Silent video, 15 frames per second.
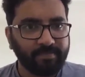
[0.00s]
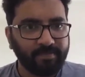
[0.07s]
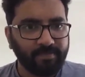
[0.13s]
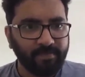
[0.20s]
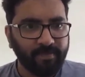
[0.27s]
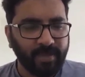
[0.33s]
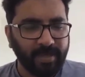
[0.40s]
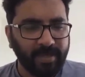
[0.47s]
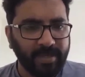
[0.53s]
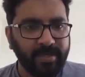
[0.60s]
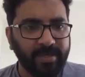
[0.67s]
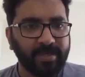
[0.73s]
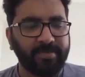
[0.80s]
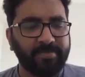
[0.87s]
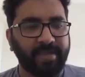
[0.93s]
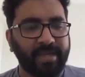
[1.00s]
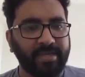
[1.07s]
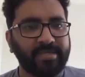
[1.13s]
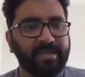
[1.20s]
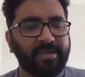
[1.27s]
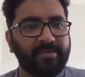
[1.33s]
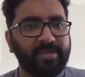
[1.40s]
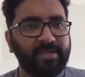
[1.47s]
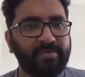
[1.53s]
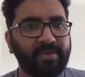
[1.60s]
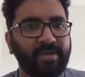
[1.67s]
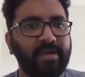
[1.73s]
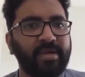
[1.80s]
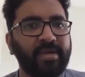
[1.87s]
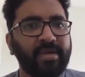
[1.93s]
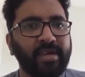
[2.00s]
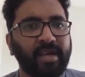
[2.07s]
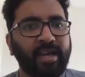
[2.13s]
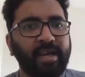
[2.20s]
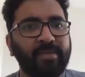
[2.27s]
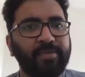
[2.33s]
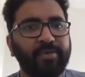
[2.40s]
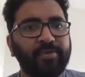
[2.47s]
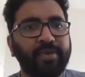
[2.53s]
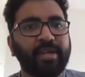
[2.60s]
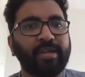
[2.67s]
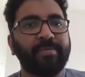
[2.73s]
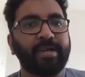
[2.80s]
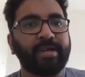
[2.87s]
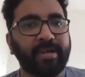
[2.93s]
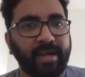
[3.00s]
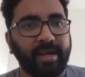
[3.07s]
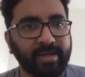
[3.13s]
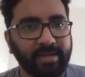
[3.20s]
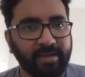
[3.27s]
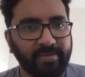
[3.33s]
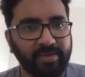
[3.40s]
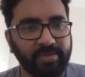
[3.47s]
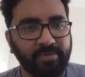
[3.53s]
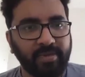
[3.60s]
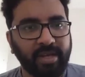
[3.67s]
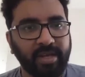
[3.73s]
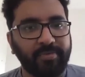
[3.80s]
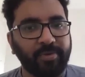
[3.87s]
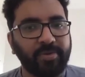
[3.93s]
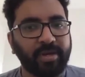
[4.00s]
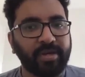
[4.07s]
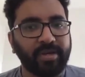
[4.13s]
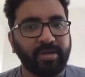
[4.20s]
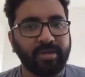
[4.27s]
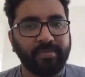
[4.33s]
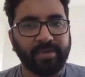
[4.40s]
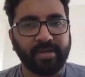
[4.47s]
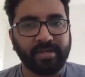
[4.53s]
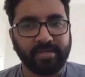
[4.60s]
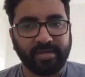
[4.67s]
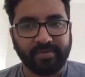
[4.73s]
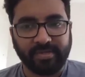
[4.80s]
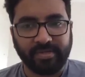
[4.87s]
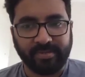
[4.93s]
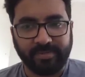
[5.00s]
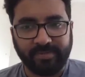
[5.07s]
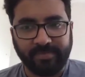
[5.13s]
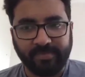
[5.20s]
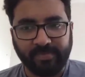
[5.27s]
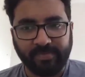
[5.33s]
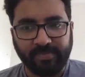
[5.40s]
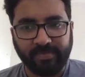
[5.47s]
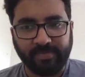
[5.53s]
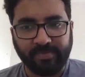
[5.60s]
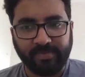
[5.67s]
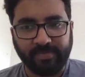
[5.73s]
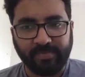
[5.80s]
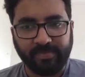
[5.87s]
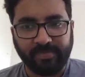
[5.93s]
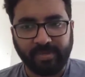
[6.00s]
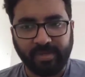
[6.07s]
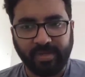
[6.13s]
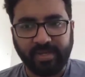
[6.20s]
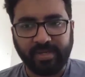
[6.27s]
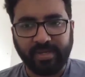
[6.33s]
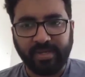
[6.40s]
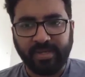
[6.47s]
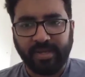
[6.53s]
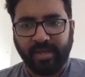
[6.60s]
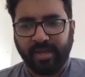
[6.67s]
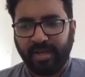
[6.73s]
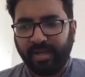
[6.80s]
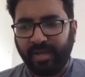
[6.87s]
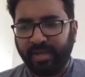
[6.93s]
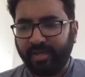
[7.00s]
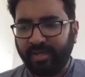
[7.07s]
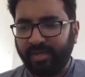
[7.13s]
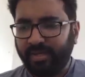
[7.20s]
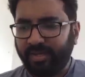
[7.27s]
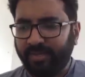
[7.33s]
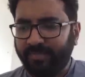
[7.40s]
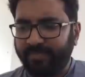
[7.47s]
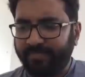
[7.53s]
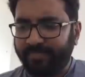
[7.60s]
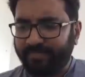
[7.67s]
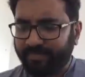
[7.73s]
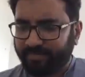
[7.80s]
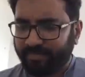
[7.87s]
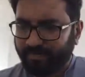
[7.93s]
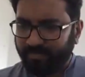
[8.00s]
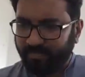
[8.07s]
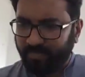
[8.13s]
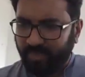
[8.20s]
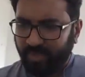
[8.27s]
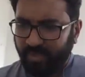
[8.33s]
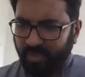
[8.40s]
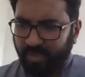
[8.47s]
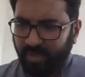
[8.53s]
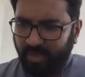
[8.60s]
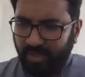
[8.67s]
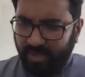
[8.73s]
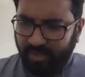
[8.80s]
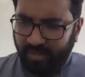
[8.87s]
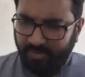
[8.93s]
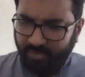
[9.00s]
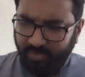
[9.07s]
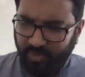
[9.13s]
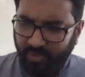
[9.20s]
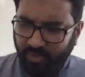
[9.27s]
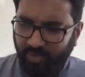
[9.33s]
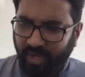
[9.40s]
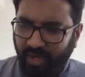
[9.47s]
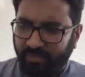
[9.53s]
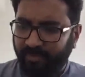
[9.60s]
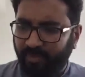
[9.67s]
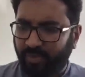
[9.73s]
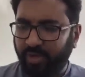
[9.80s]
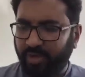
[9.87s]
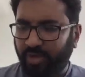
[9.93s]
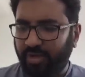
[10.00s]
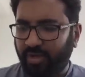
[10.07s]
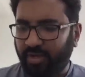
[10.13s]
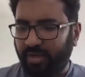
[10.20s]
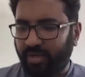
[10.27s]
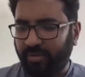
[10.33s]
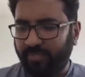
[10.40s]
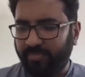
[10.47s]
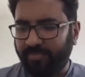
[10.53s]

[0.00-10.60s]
in mains, which will help you get a better rank, which will help you get a better service, right? And um, uh, you have what you call, uh,